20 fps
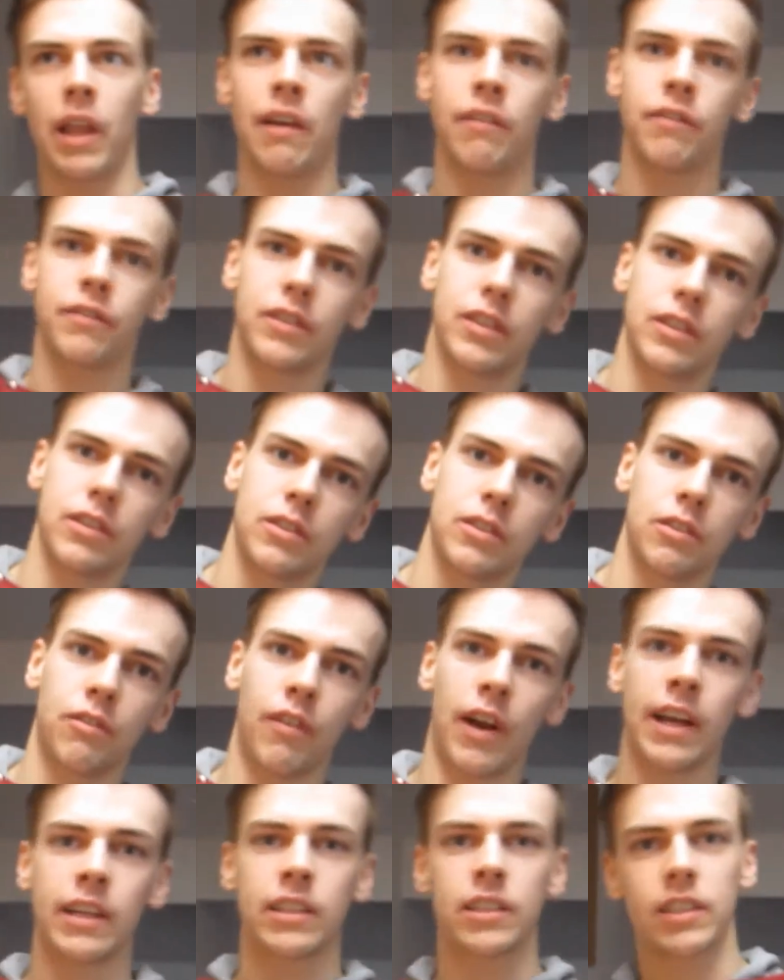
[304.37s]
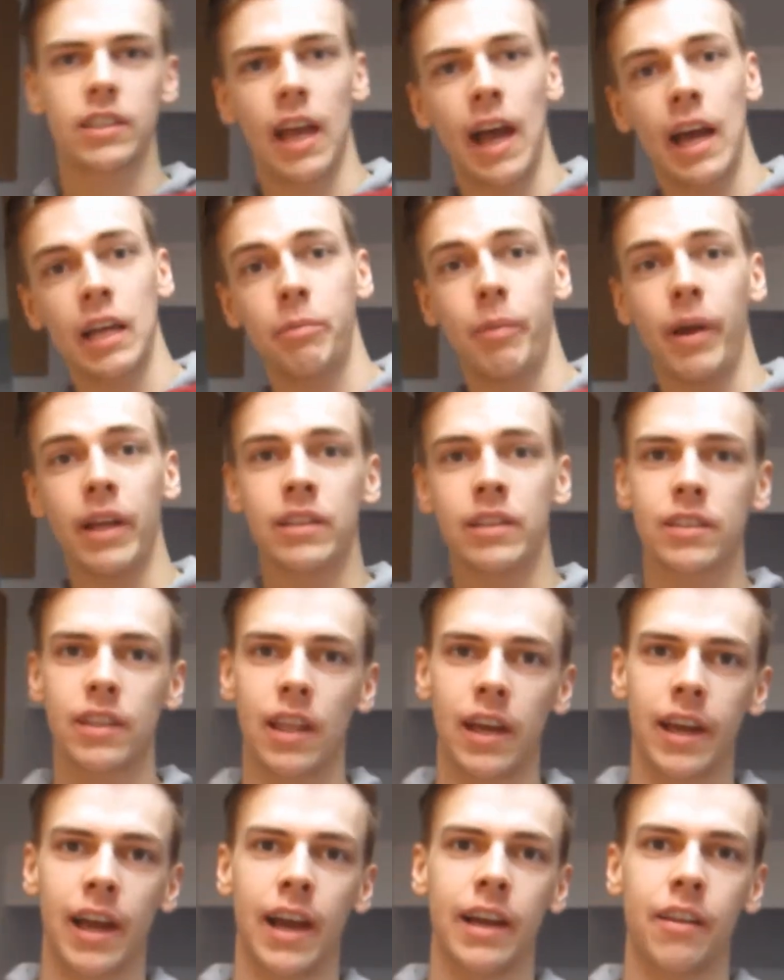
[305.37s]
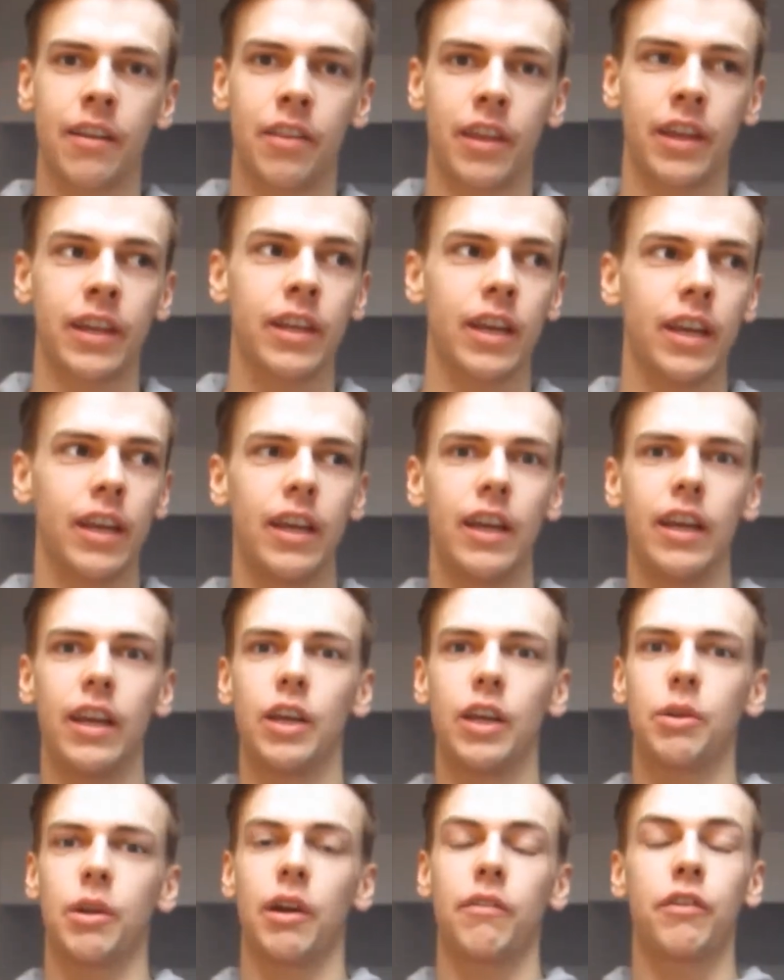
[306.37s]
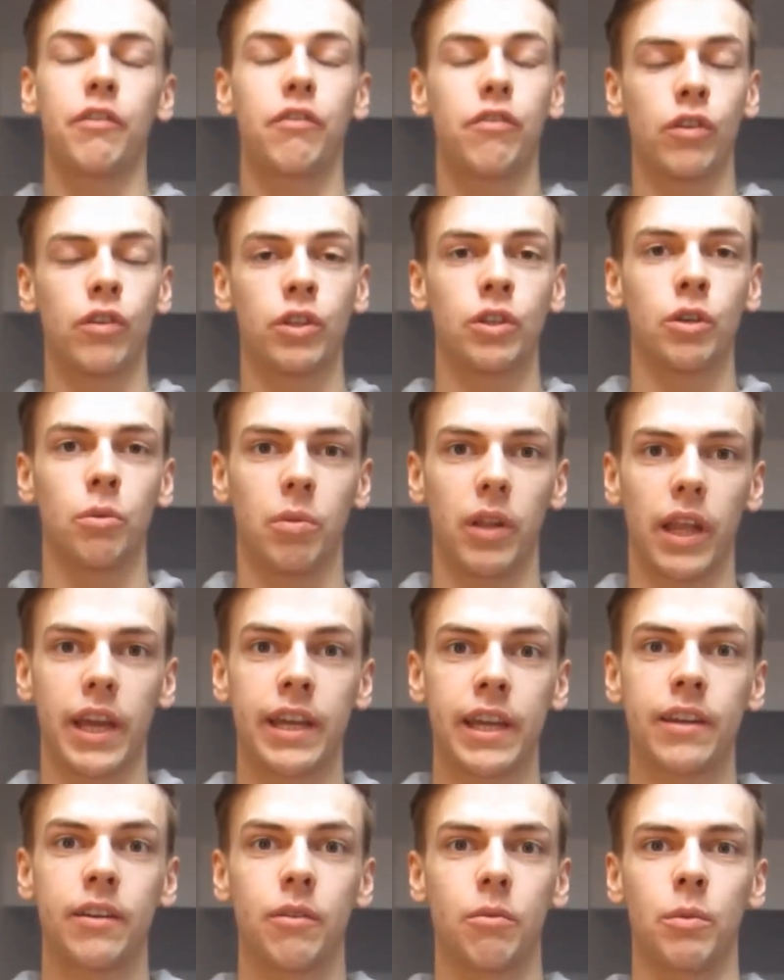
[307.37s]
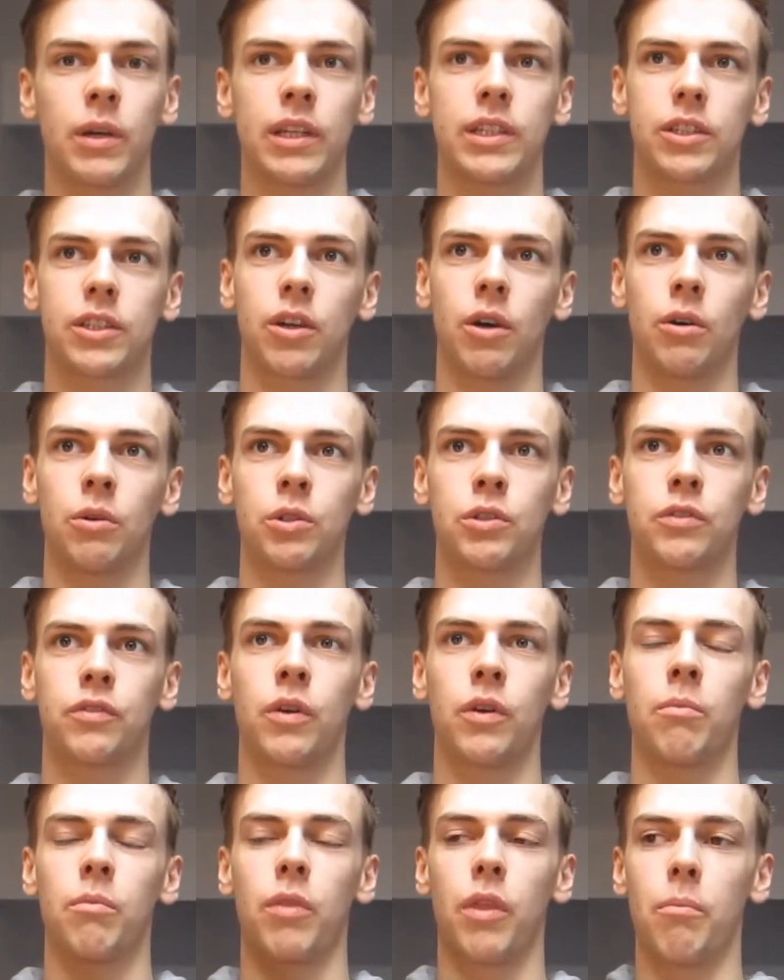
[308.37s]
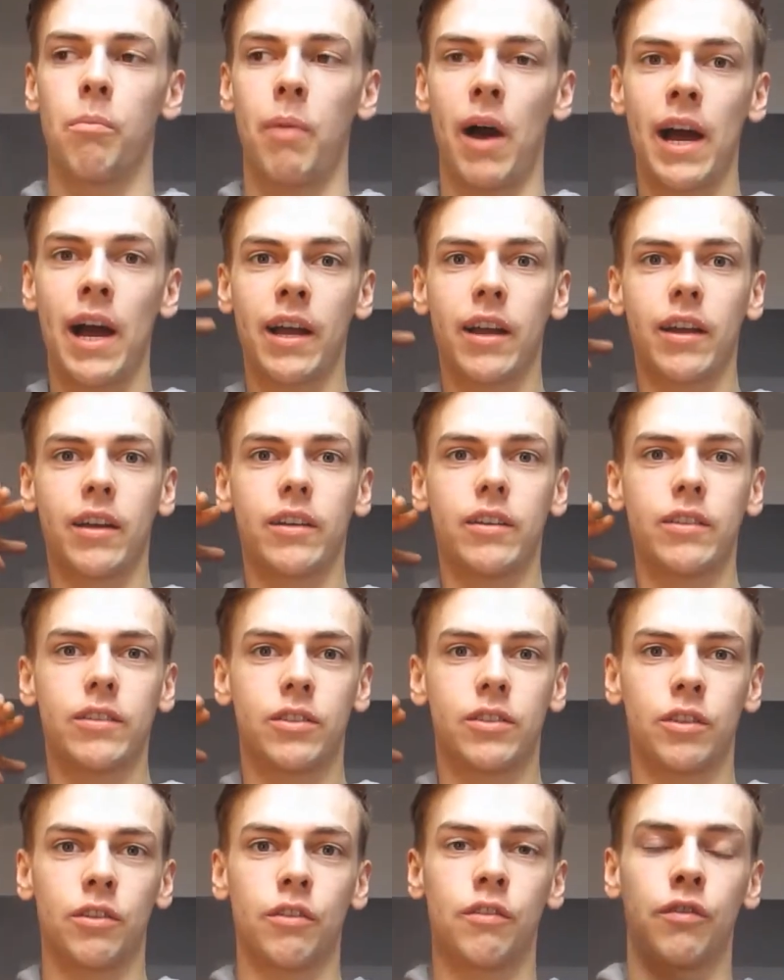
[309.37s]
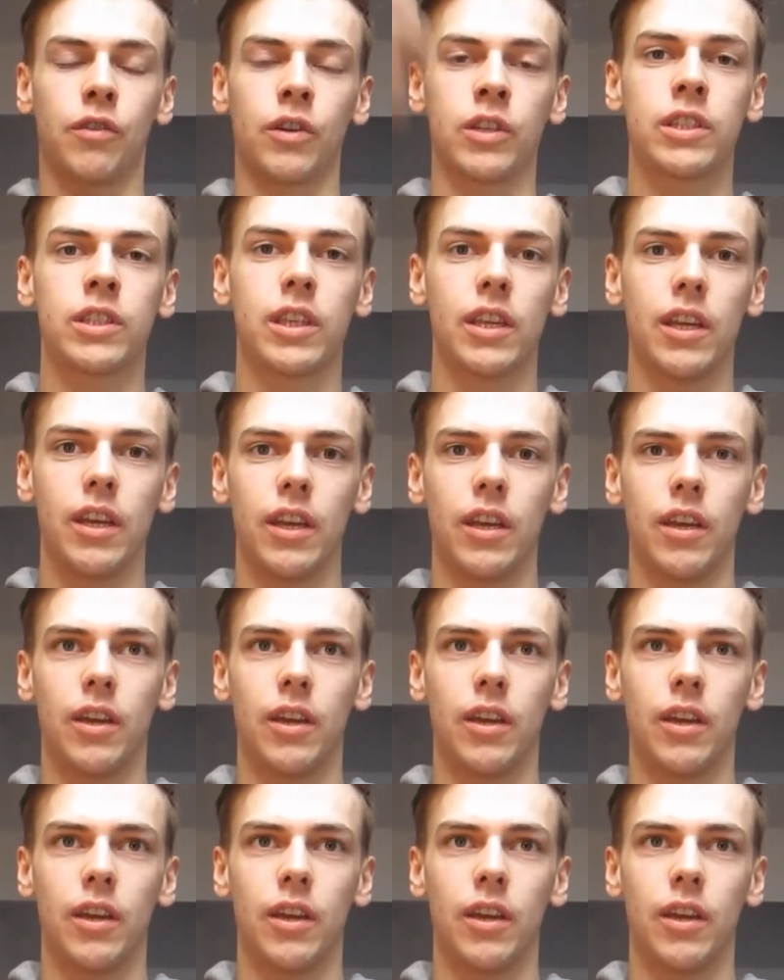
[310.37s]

left to right, side bends, that kind of thing. You have your frontal plane, which goes from the back to the front.